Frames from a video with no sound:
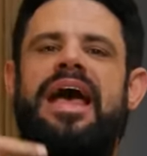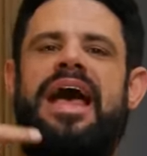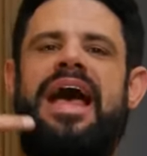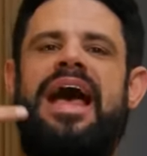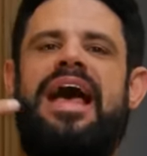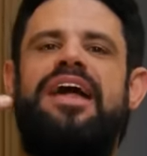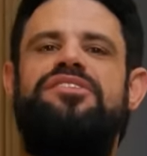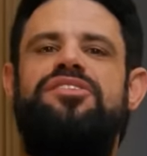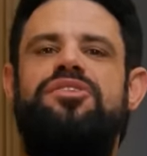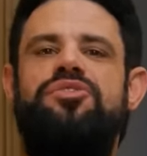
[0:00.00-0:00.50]

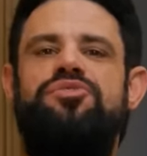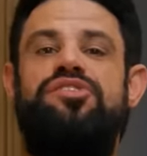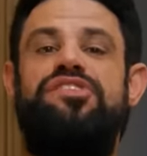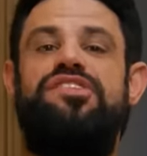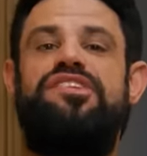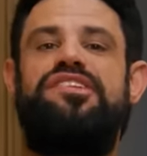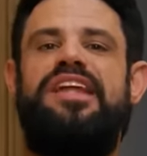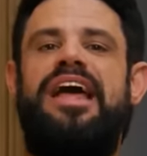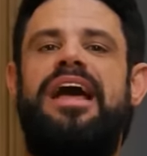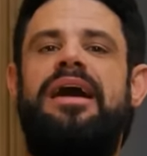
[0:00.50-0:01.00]
As you
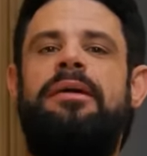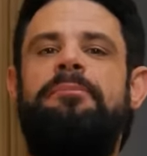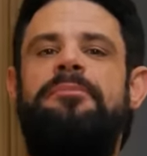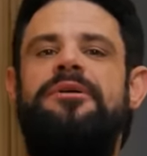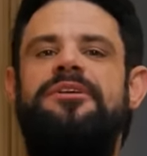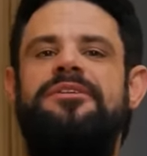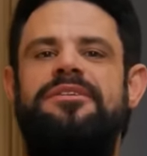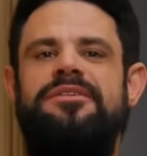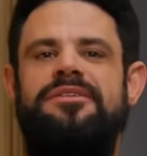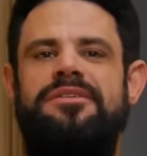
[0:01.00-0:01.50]
step,
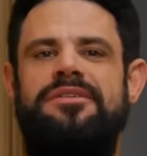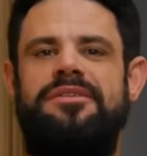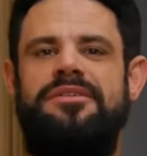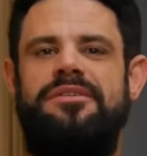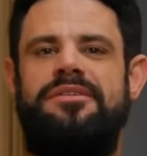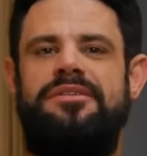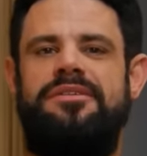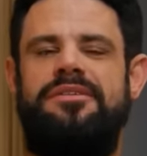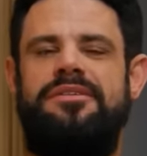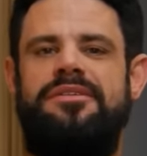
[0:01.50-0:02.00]

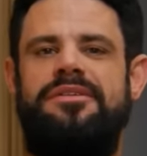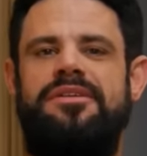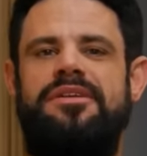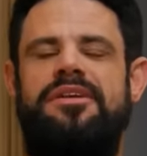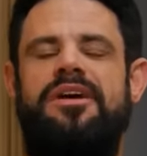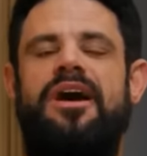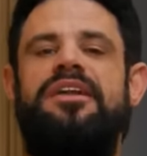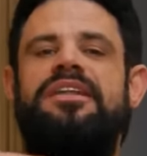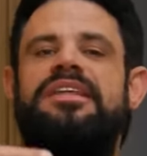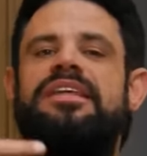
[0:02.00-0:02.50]

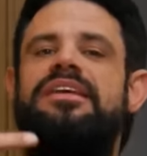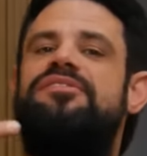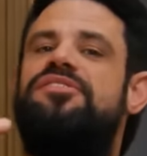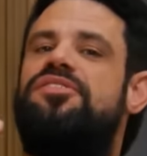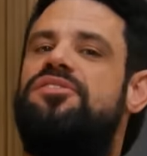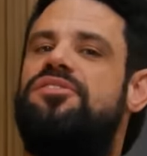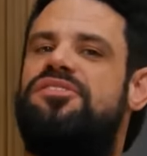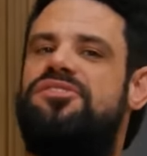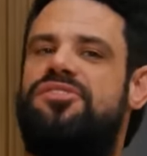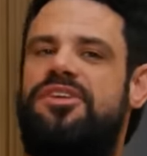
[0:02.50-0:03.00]
God gives
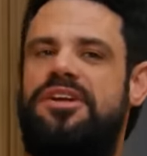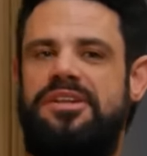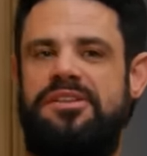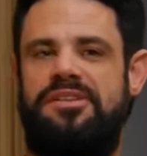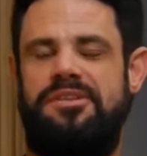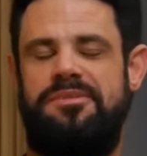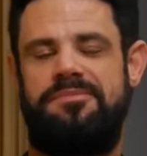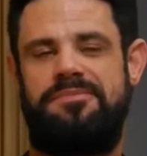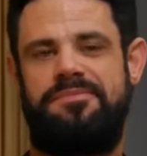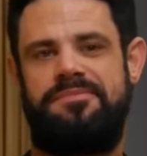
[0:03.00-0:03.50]
you
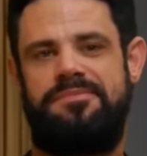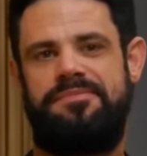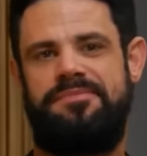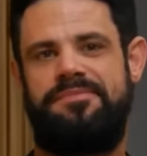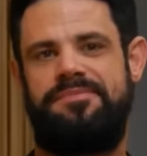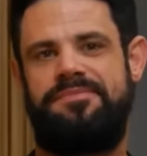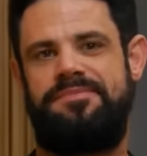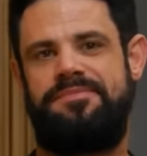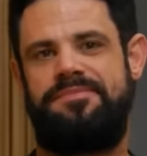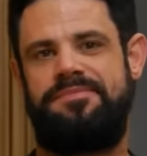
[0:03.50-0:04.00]
strength.
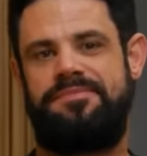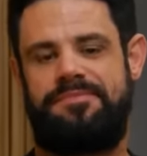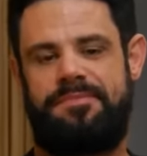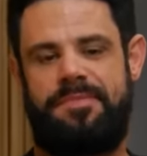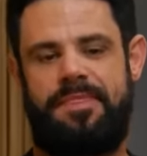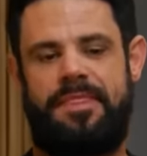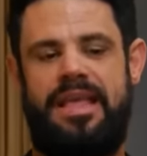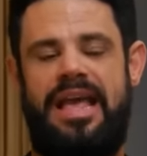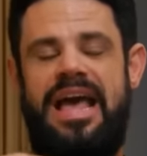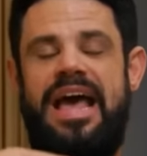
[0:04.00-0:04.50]

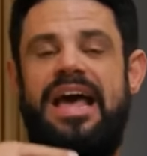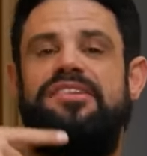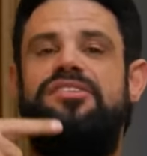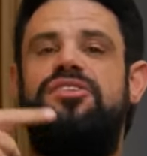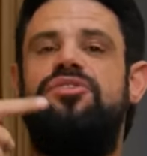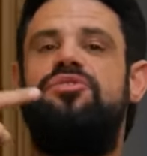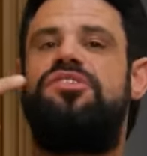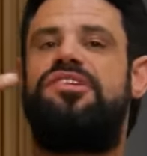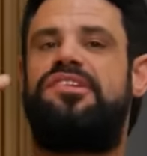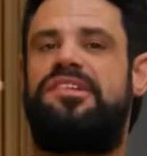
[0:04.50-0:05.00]
As
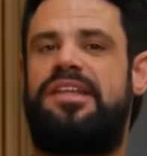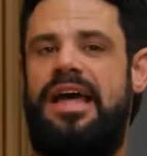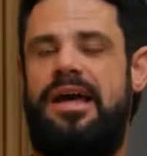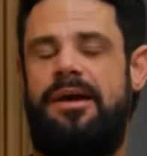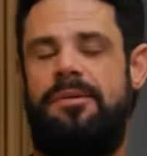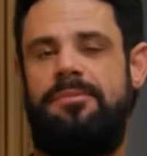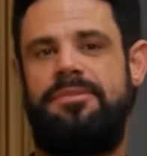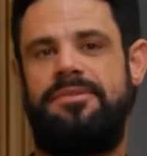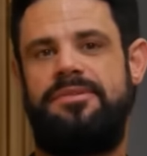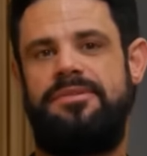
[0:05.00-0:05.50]
you
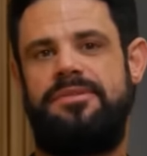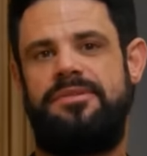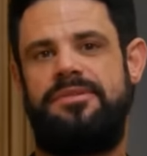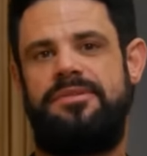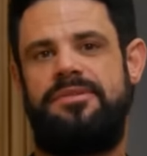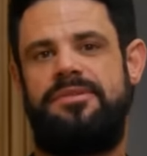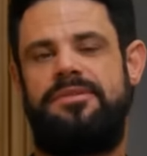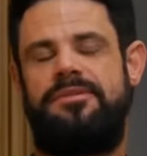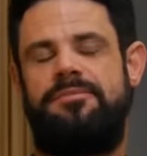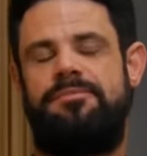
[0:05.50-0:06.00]
step,
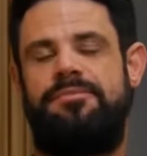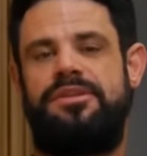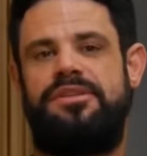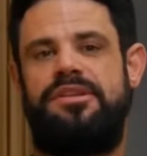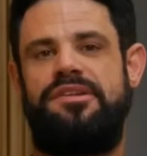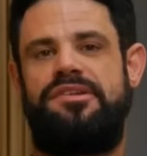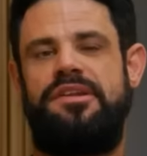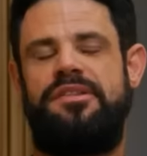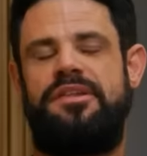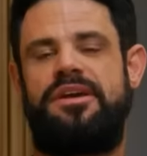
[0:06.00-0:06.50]
put
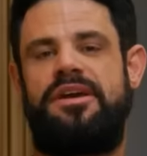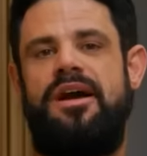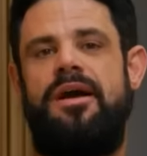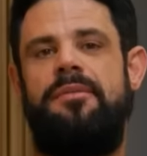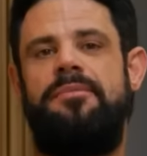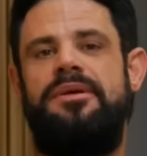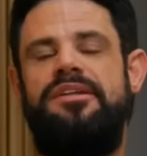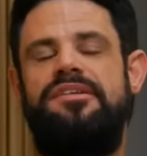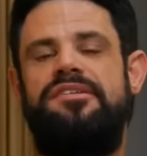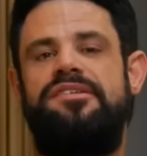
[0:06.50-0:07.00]
this in the
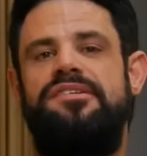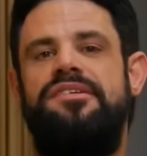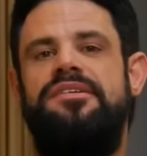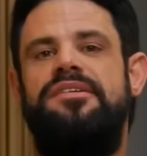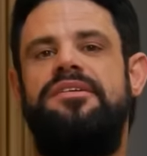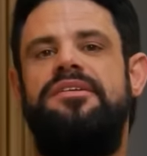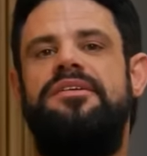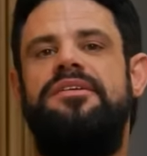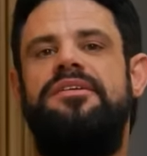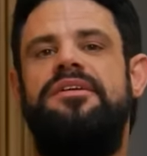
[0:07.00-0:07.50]
comments.
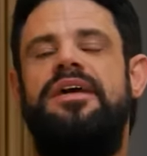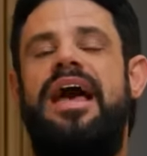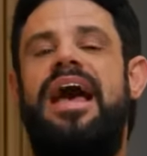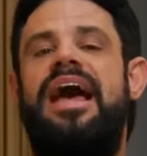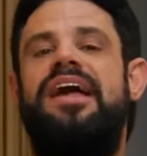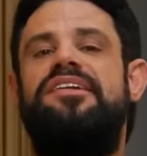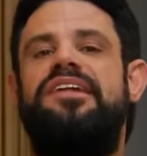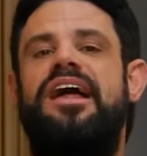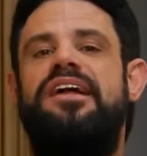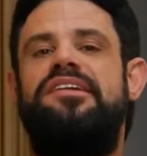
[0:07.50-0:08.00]

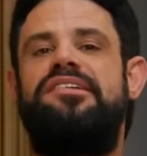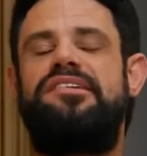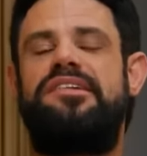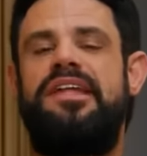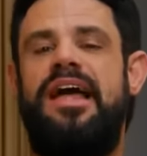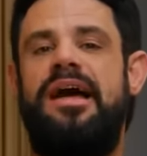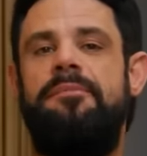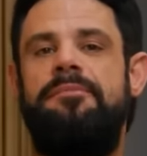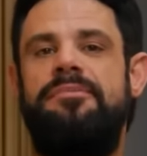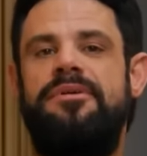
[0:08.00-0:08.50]
As I
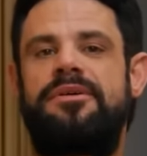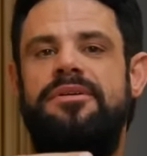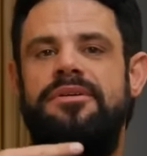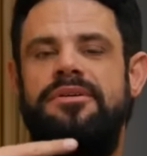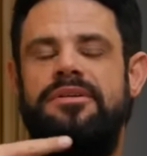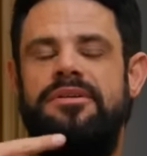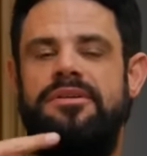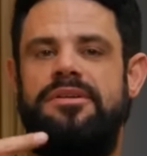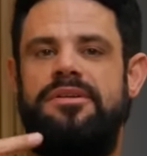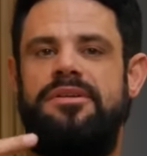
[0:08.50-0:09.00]
step,
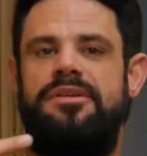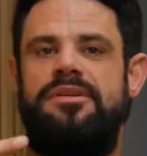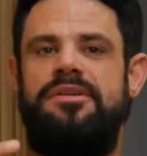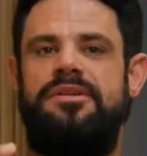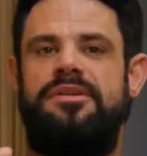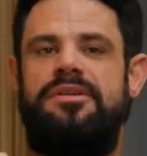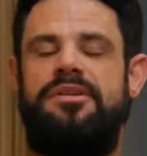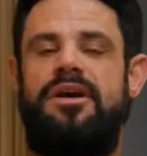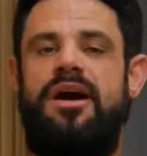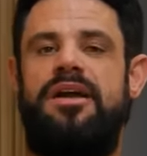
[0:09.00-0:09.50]

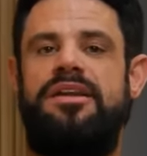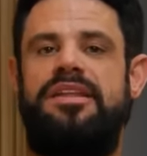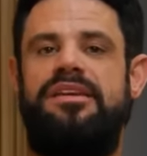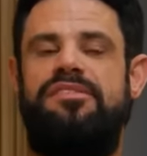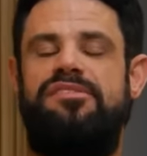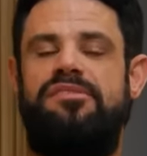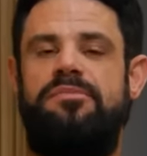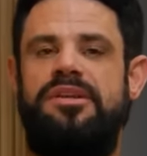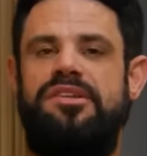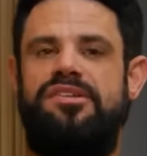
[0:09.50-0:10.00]
God
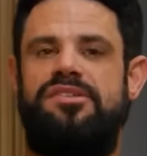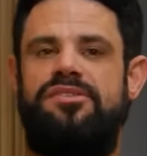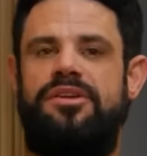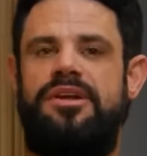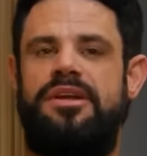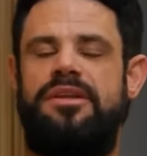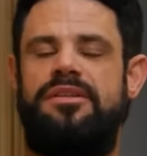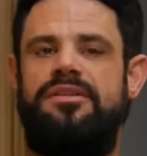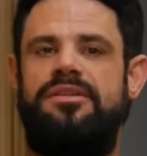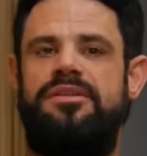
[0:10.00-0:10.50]
gives me
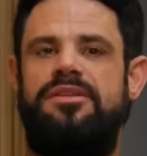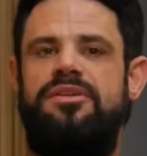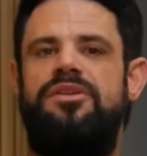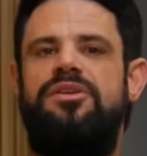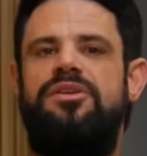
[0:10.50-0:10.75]
strength.